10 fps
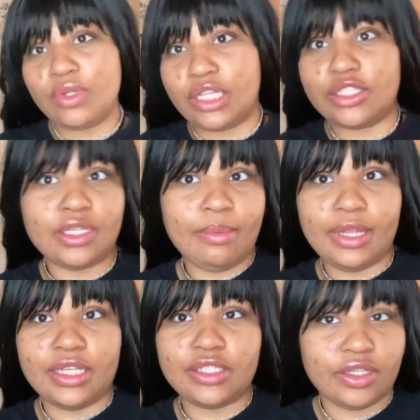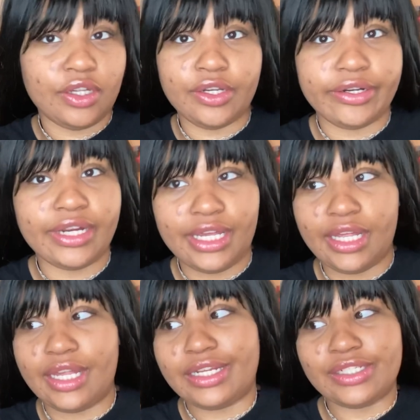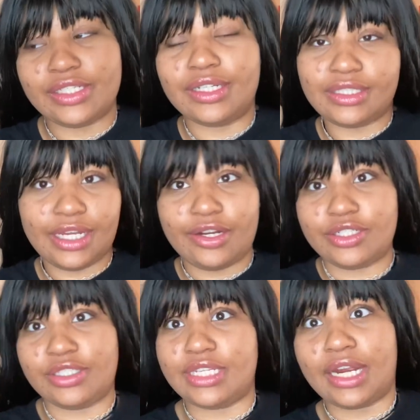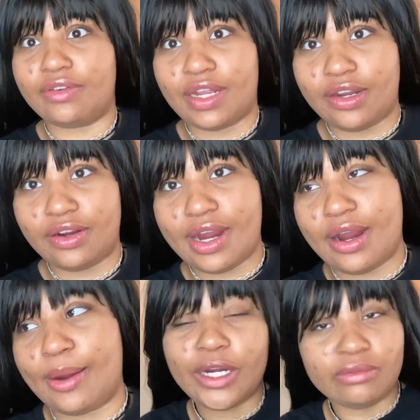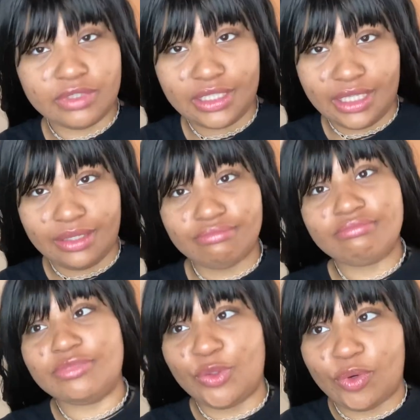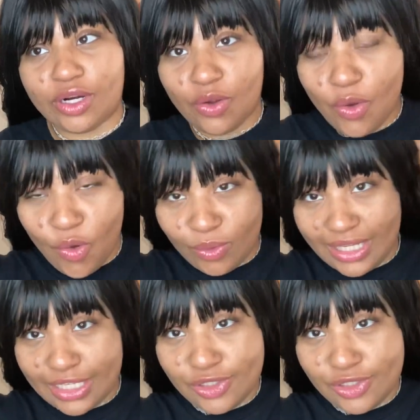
legitimately secure it, and it just looks like you're just decorating your hair, but really you are holding it